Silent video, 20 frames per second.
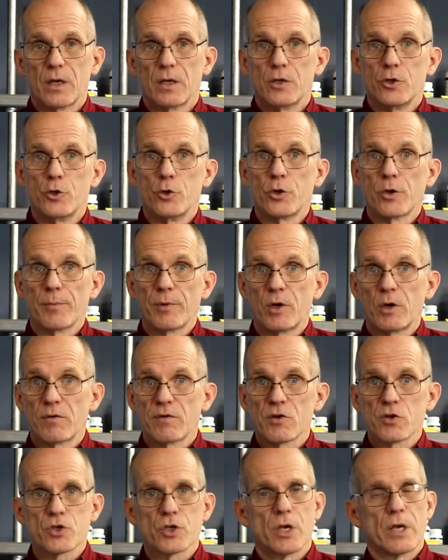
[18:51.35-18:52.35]
Do your
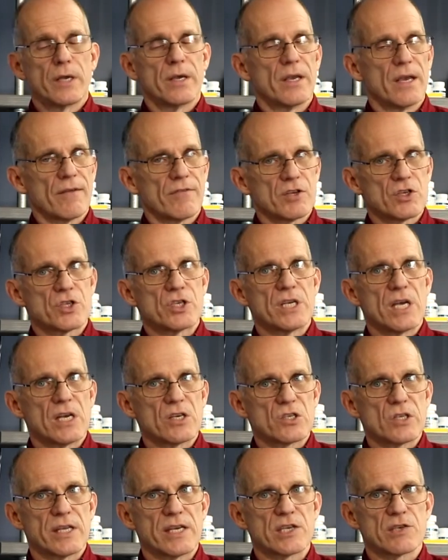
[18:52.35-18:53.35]
maneuvers, you have to see
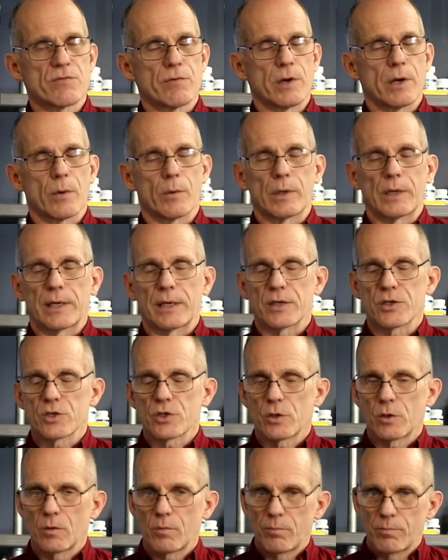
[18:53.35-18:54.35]
us less frequently.
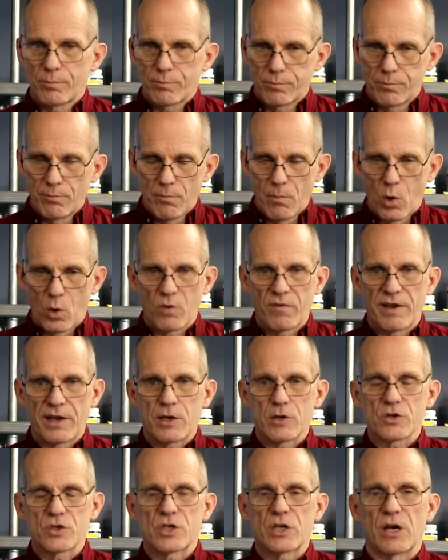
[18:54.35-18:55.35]
So motivate
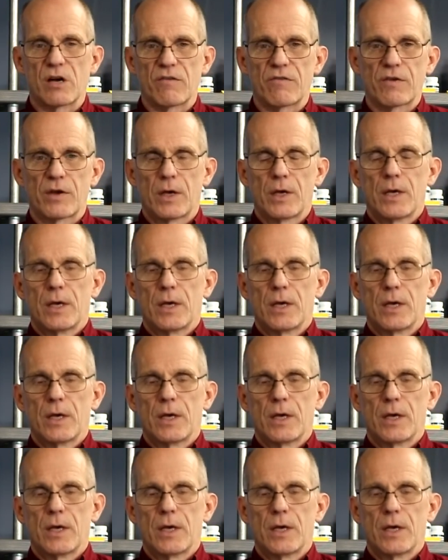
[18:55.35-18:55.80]
yourself